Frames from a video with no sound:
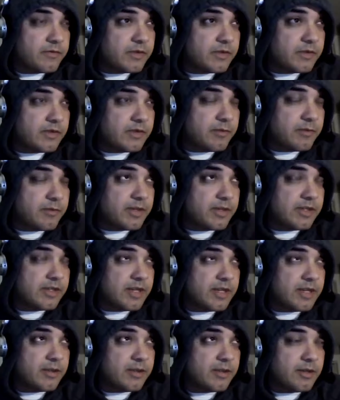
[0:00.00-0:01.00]
For some reason,
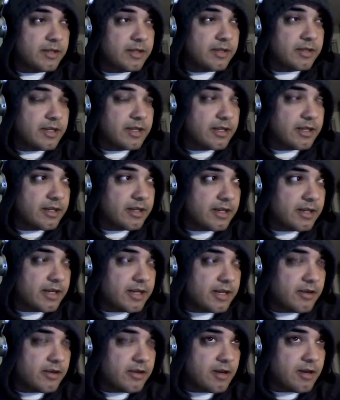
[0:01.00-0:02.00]
I thought that uh,
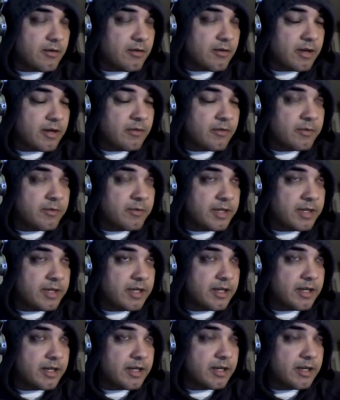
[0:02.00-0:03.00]
I thought it, it would be
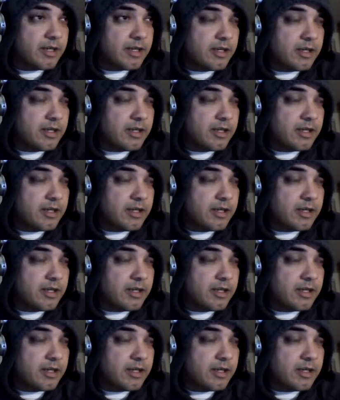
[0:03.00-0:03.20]
uh,